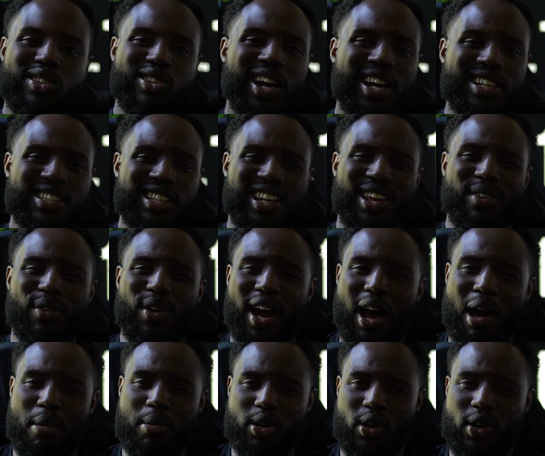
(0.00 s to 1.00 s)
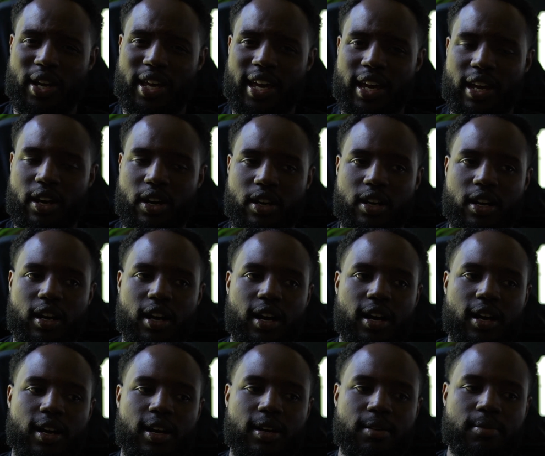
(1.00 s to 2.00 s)
You guys can even comment on here
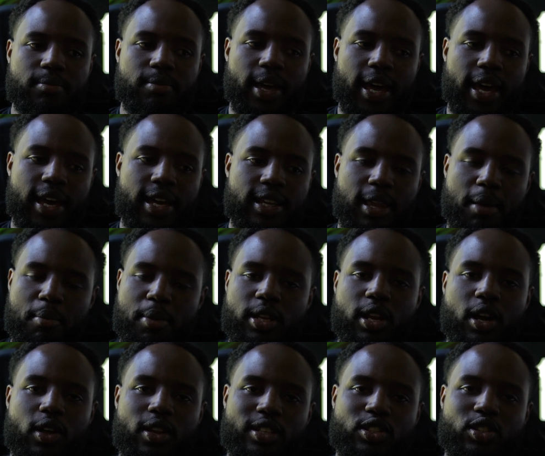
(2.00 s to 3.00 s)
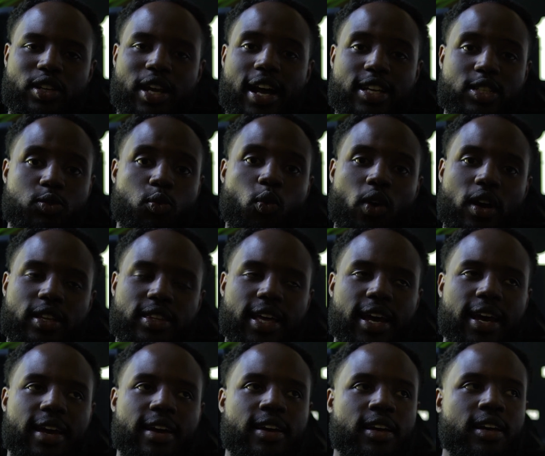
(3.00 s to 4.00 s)
and let me know that you guys want
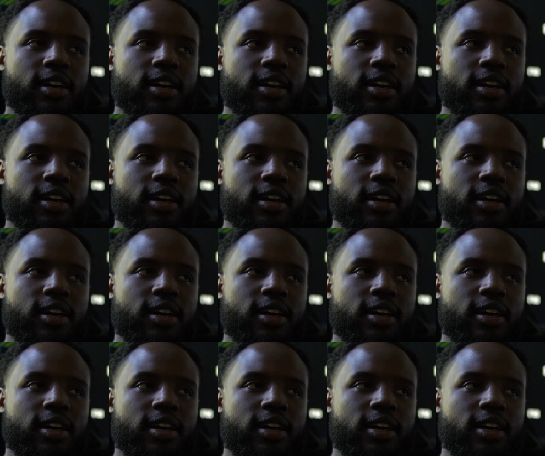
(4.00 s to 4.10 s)
that.